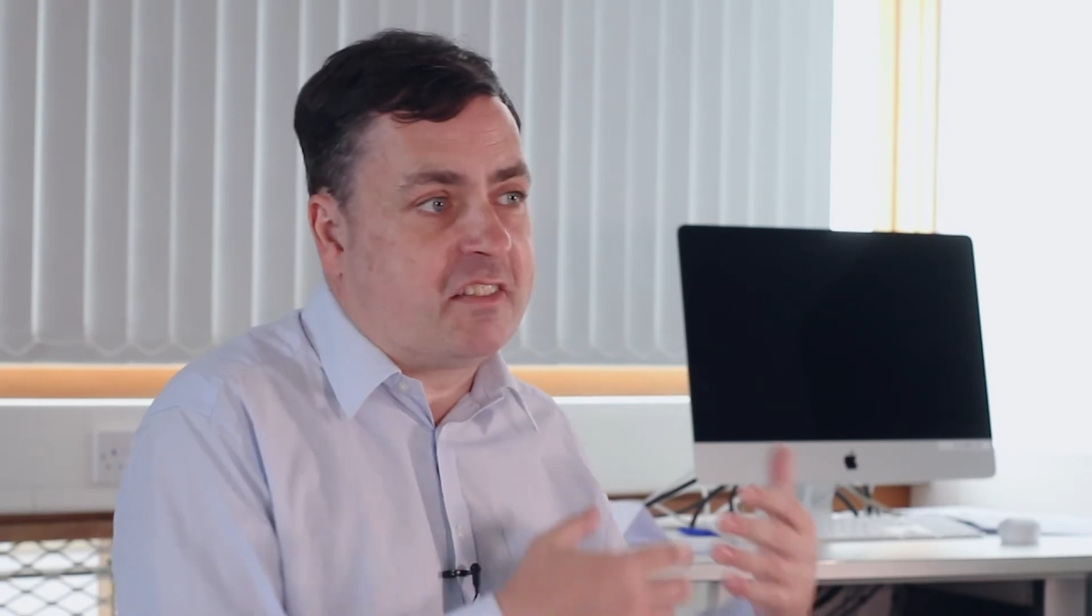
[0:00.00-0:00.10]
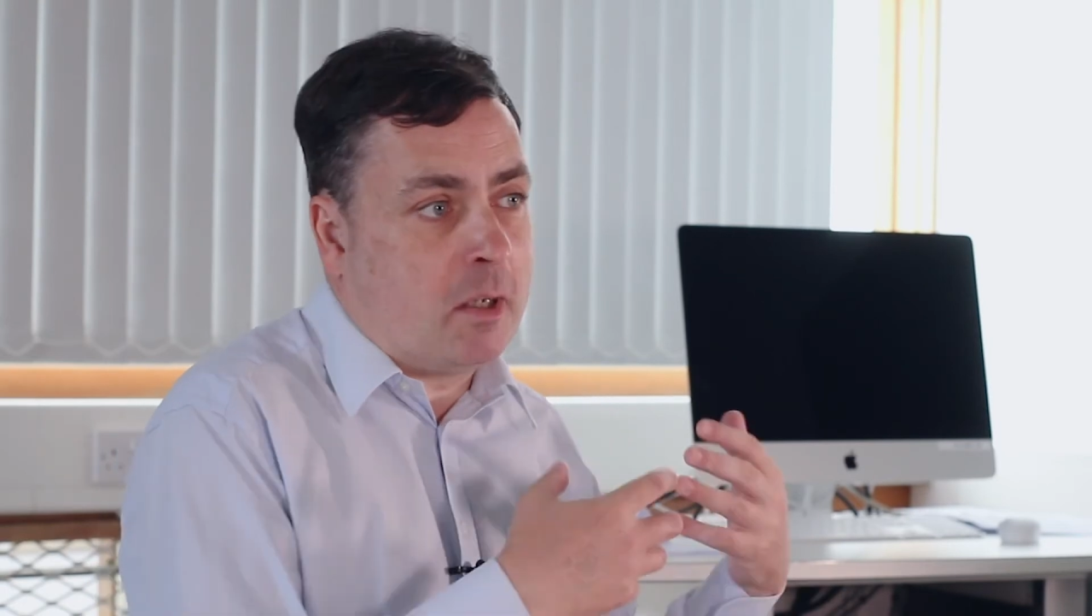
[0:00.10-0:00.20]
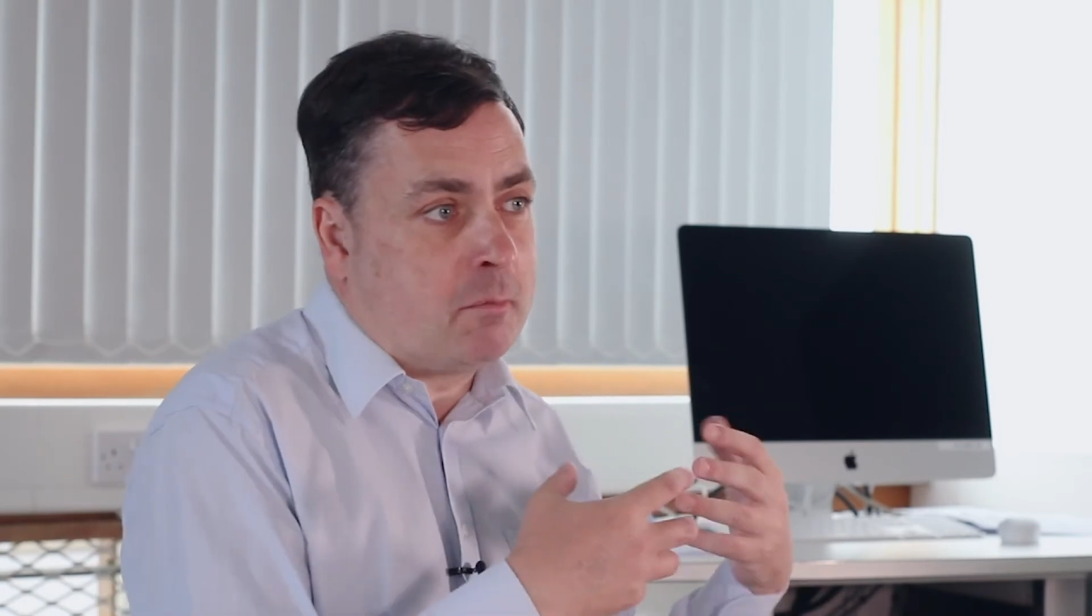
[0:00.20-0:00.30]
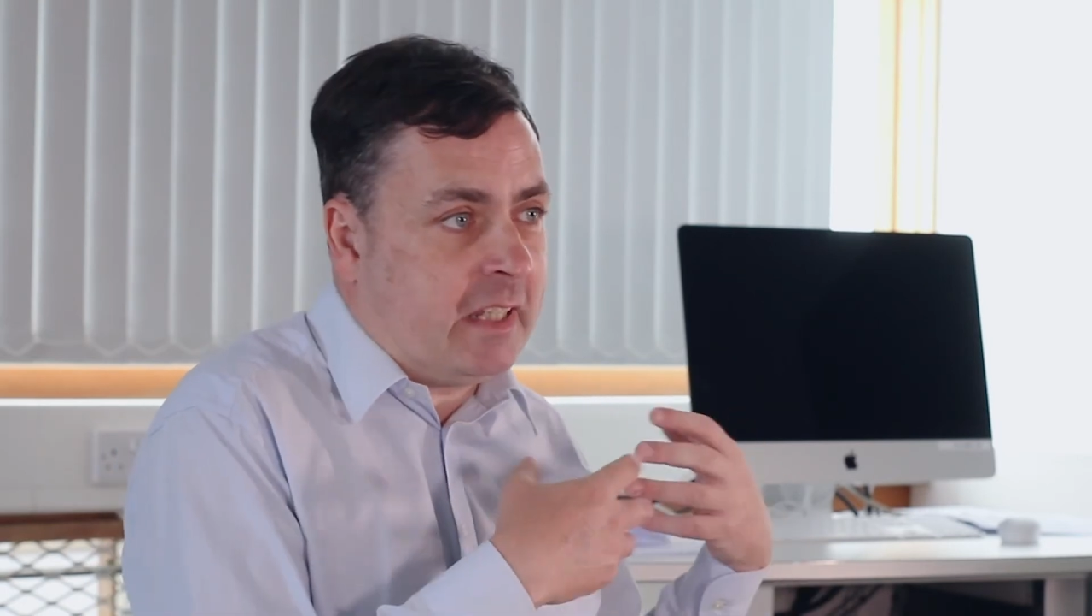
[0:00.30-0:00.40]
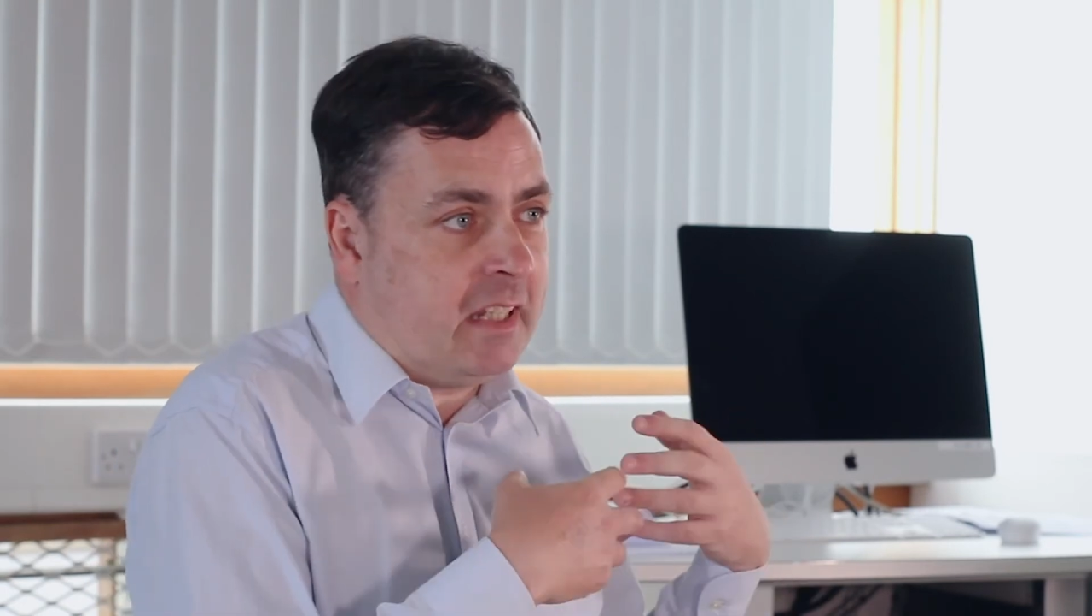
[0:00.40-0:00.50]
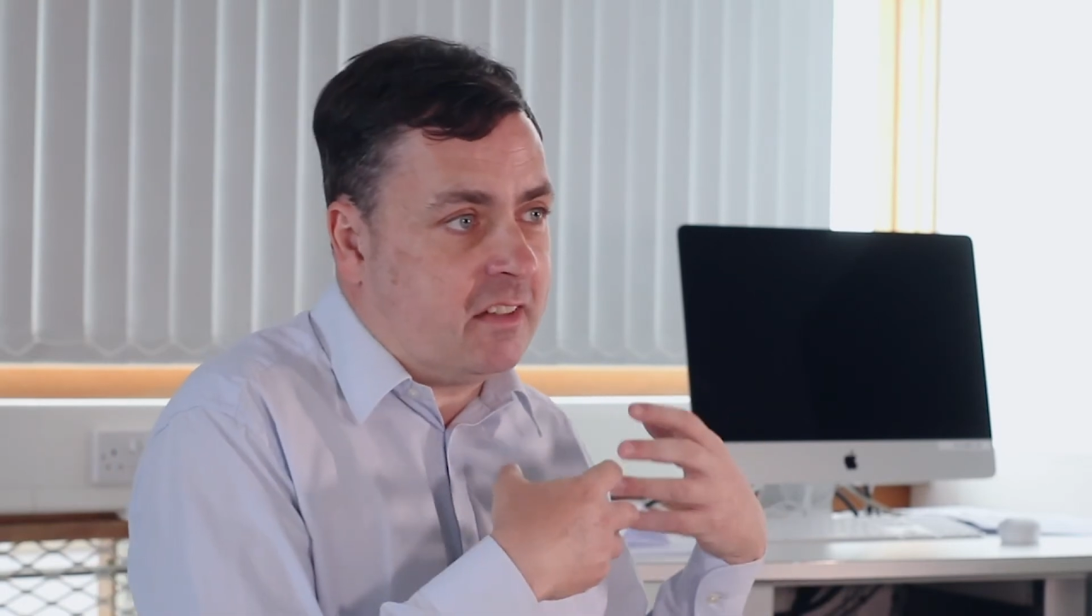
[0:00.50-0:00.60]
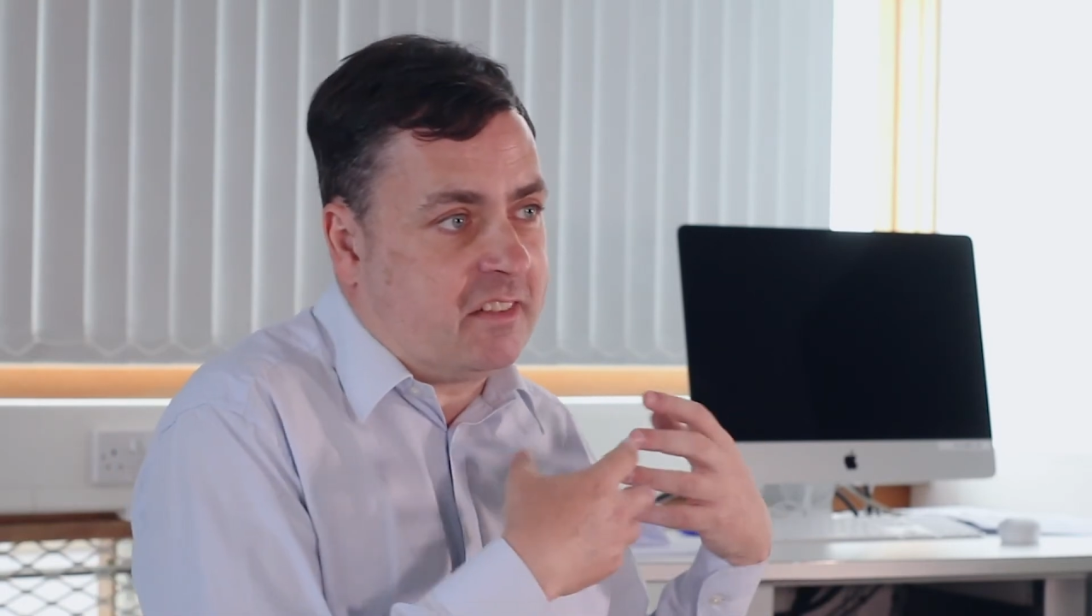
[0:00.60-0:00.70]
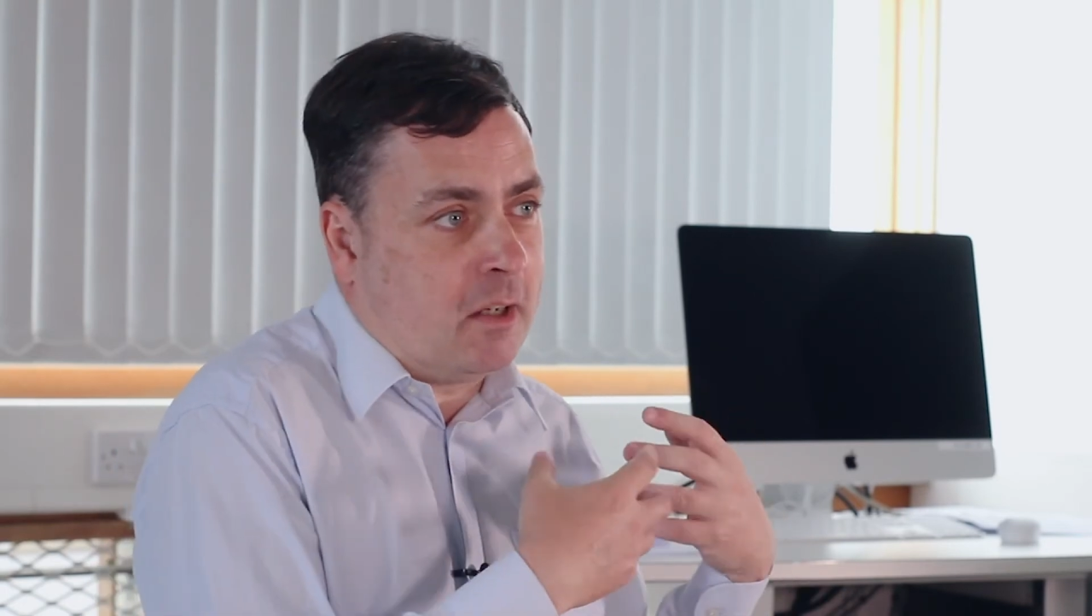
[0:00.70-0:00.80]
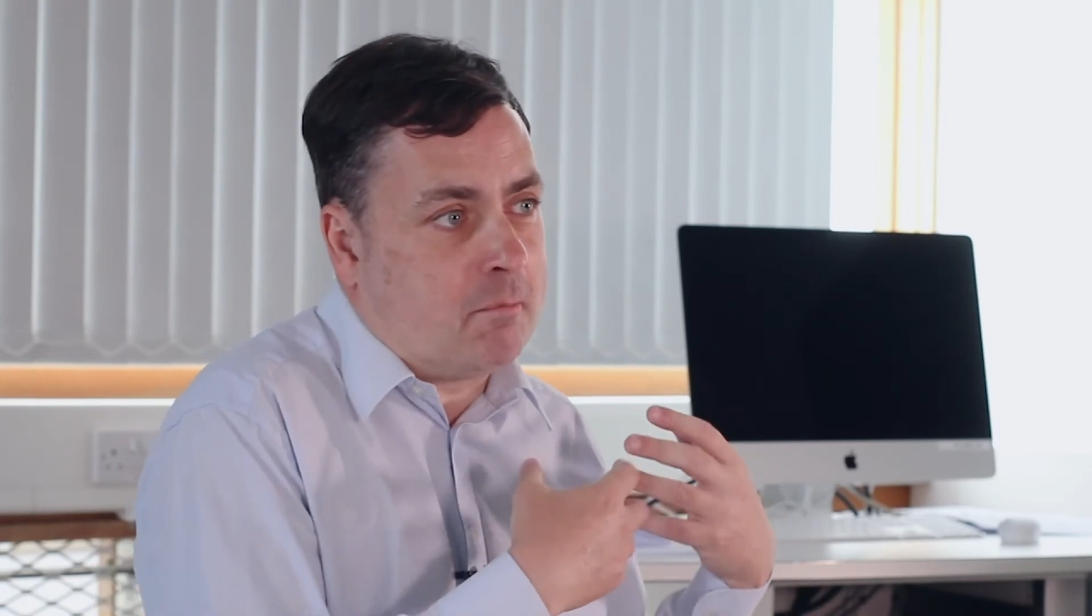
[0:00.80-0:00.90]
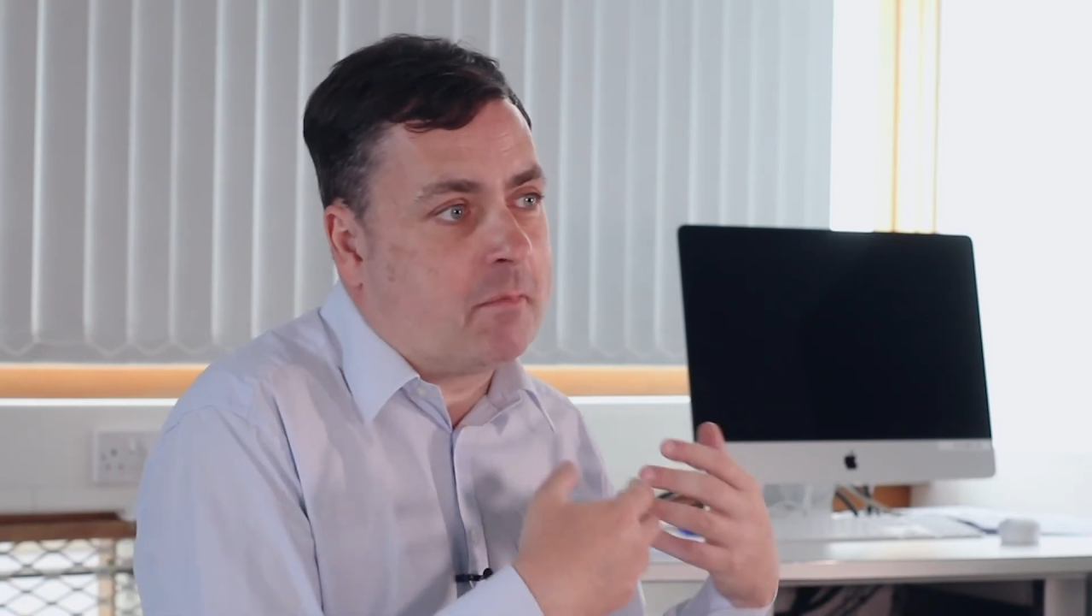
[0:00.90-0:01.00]

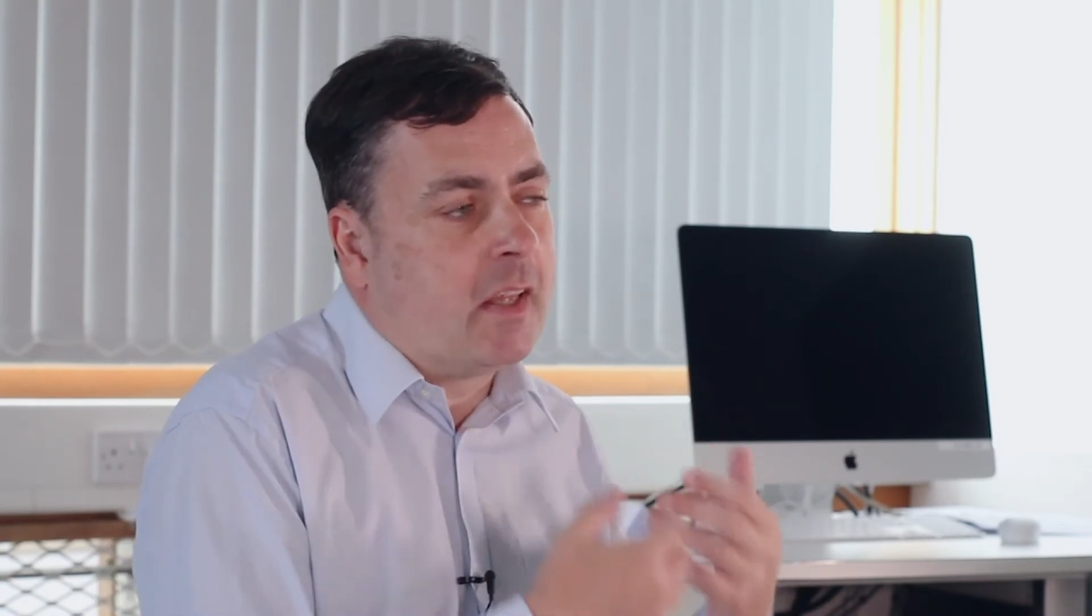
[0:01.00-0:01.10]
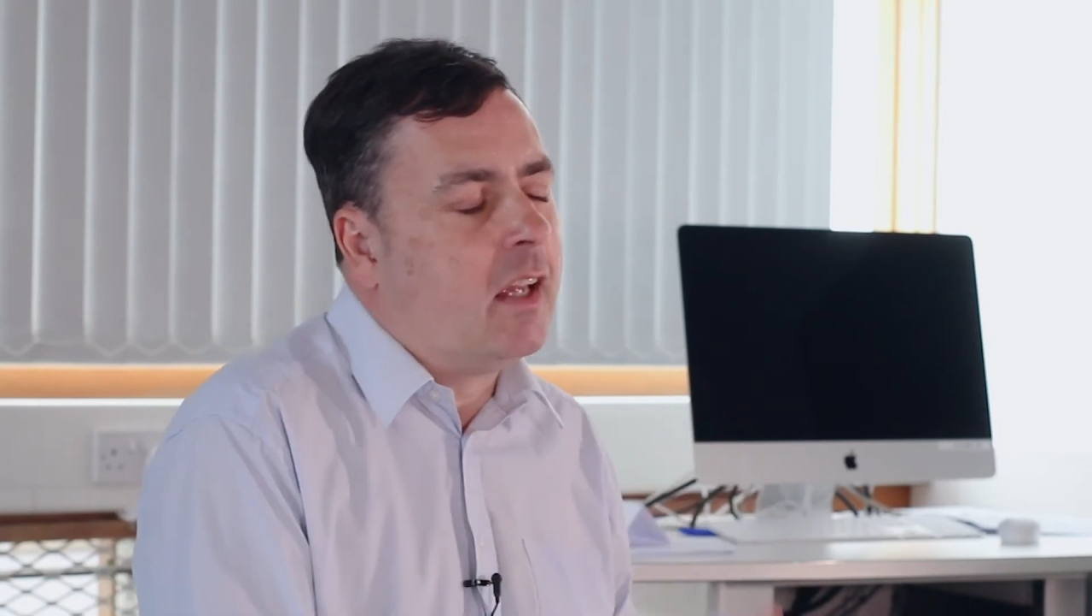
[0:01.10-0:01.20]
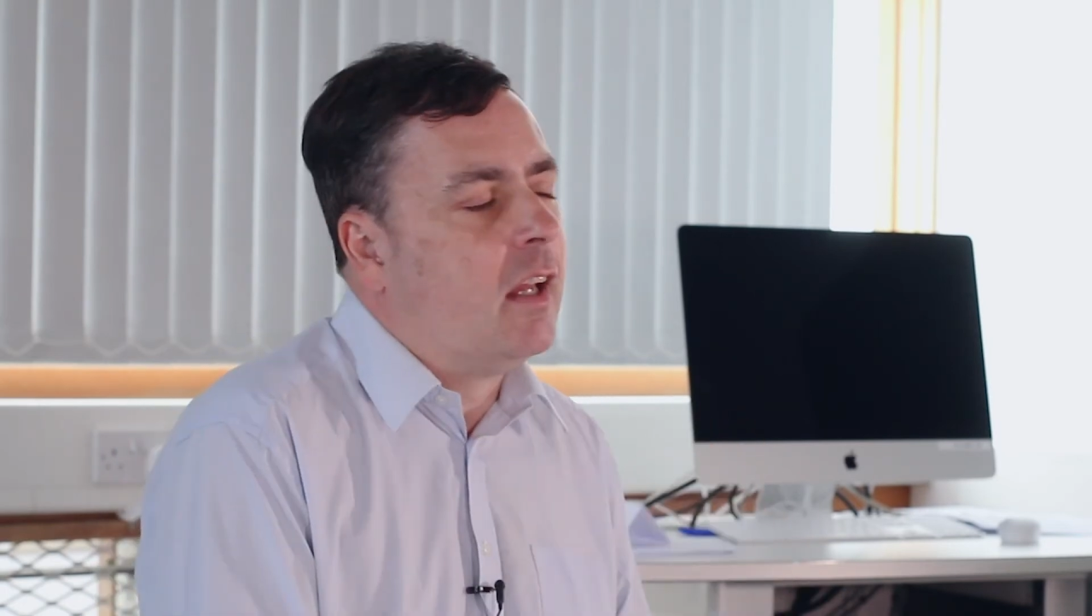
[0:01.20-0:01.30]
Some